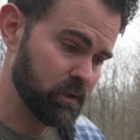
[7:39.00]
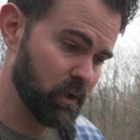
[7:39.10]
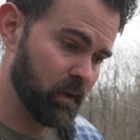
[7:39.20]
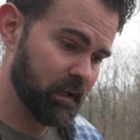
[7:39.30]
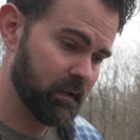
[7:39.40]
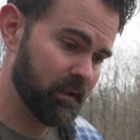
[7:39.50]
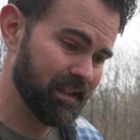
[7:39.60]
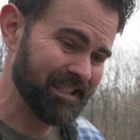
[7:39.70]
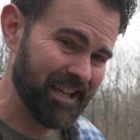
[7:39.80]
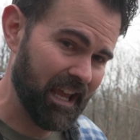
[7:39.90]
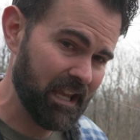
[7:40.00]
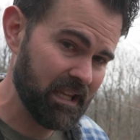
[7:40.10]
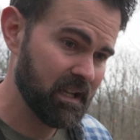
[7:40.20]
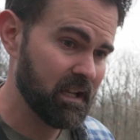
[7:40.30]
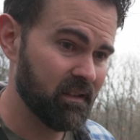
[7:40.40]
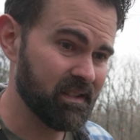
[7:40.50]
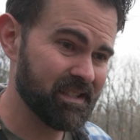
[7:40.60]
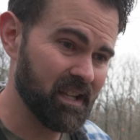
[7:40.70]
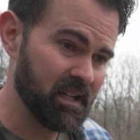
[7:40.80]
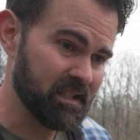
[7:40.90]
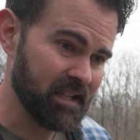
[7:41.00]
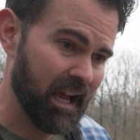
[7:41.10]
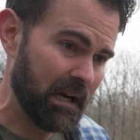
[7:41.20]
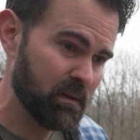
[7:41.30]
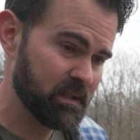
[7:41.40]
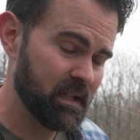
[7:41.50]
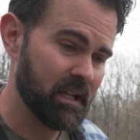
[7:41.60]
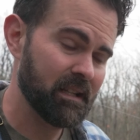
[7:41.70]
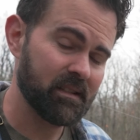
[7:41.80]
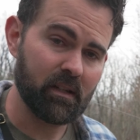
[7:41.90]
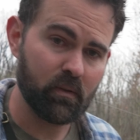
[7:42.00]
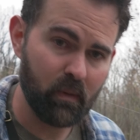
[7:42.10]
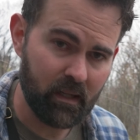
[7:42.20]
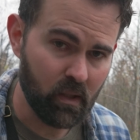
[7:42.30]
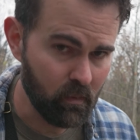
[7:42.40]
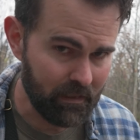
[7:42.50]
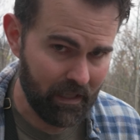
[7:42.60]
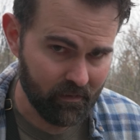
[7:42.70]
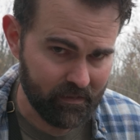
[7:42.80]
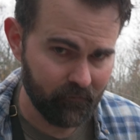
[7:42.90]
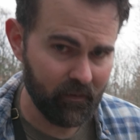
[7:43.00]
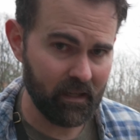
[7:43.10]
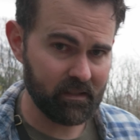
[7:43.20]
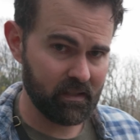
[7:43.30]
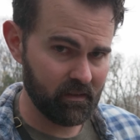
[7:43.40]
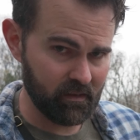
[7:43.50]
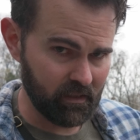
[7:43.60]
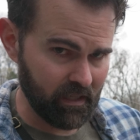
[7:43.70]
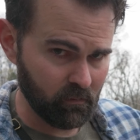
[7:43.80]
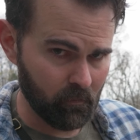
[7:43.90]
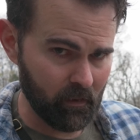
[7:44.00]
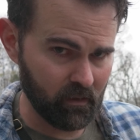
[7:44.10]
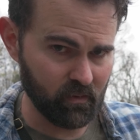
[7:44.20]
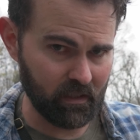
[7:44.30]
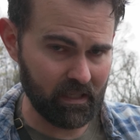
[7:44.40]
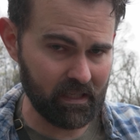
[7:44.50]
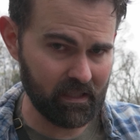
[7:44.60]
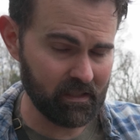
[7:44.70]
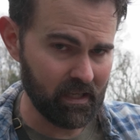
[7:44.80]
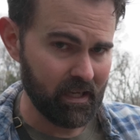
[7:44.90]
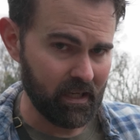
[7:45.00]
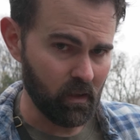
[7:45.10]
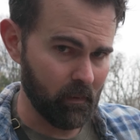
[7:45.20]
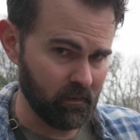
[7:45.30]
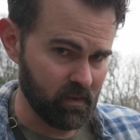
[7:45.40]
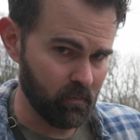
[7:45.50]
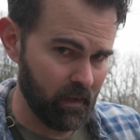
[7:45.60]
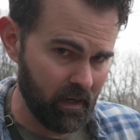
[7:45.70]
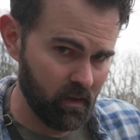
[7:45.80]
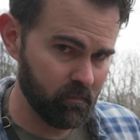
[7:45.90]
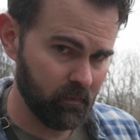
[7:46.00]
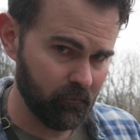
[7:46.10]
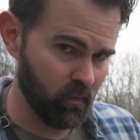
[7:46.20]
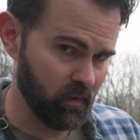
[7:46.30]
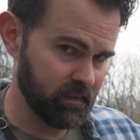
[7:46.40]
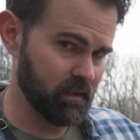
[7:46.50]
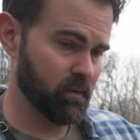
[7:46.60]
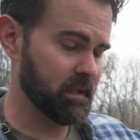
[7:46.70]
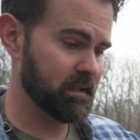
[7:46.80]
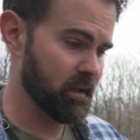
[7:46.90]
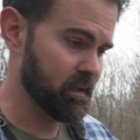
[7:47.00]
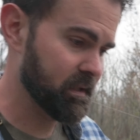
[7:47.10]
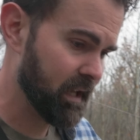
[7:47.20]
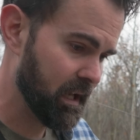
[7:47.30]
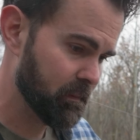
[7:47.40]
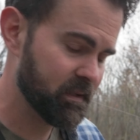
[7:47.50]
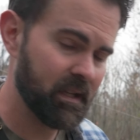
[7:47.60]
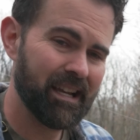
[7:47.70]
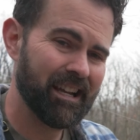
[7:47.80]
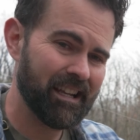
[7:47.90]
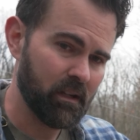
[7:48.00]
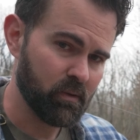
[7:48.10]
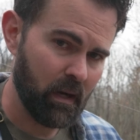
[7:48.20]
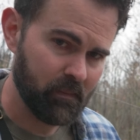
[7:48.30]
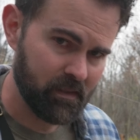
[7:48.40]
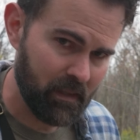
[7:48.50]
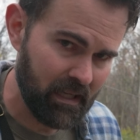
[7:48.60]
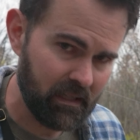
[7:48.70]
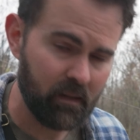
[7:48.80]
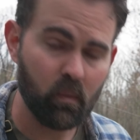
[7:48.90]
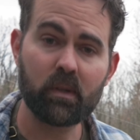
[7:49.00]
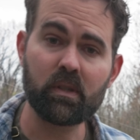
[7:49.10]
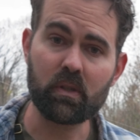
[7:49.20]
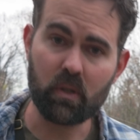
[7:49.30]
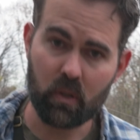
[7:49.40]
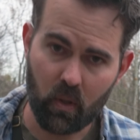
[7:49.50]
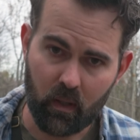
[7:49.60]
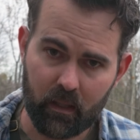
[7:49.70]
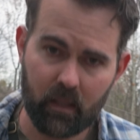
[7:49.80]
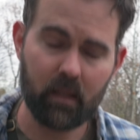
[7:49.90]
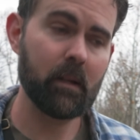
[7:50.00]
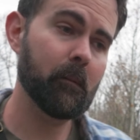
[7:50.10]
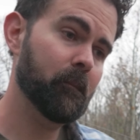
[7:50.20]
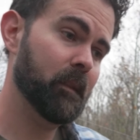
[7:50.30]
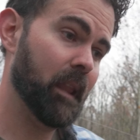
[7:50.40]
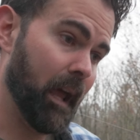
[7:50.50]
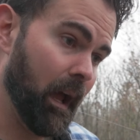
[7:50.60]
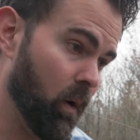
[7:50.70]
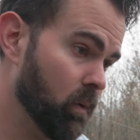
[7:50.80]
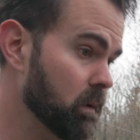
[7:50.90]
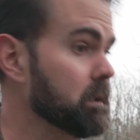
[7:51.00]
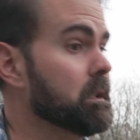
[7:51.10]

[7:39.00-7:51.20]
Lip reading: during the day. The sun is out, it's going to create a greenhouse effect. The light will penetrate in, it'll bounce around before it gets out and escapes. It'll trap some heat, which is good. Now,